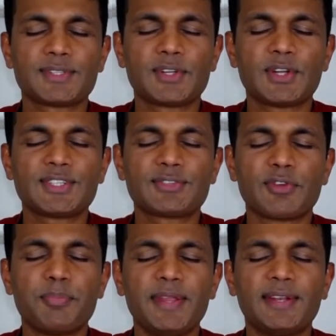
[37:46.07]
not just
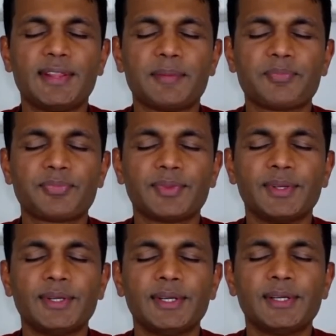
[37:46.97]
repeat them
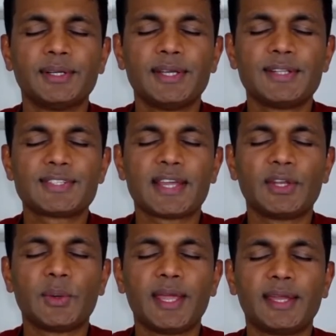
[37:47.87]
inside
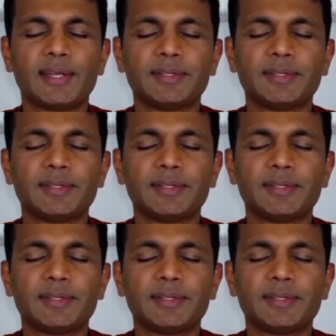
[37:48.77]
your head.